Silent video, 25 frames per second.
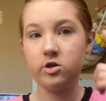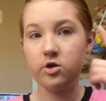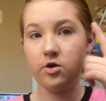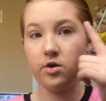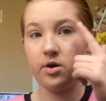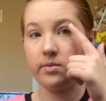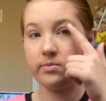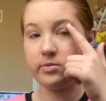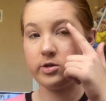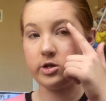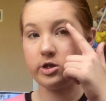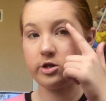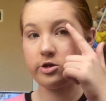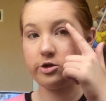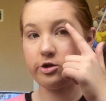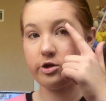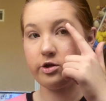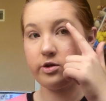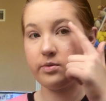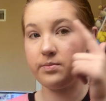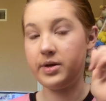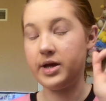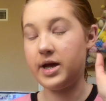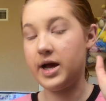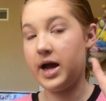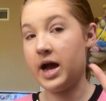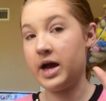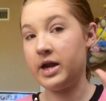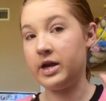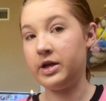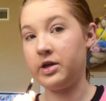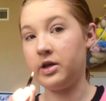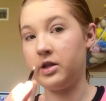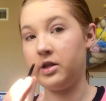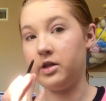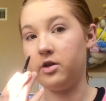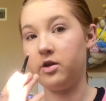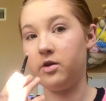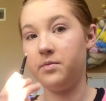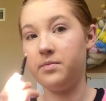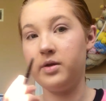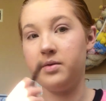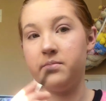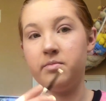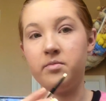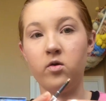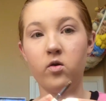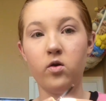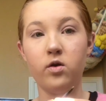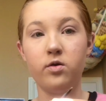so I'm just going to be adding a little
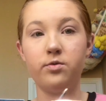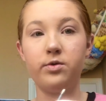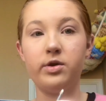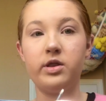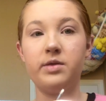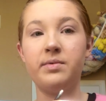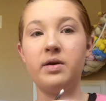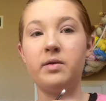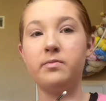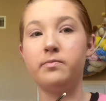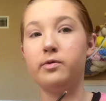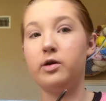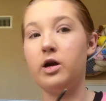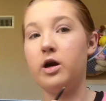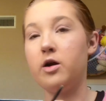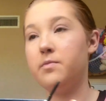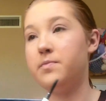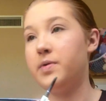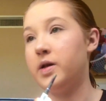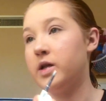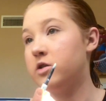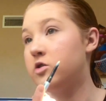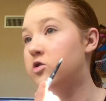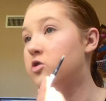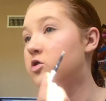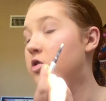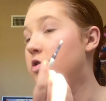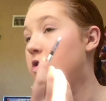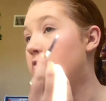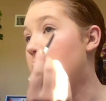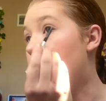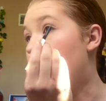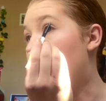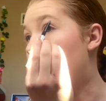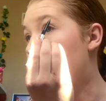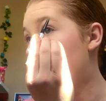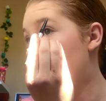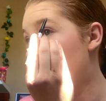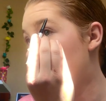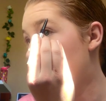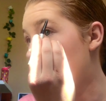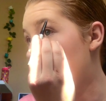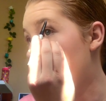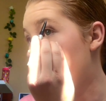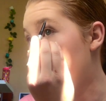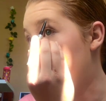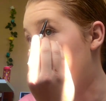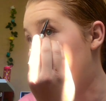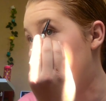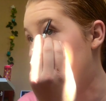bit more with my brow pencil
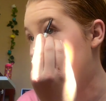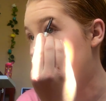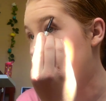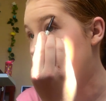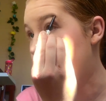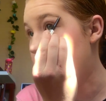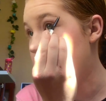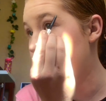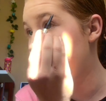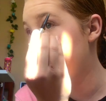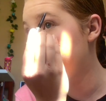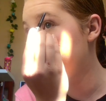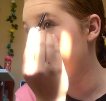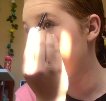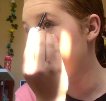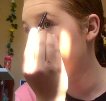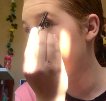on this side.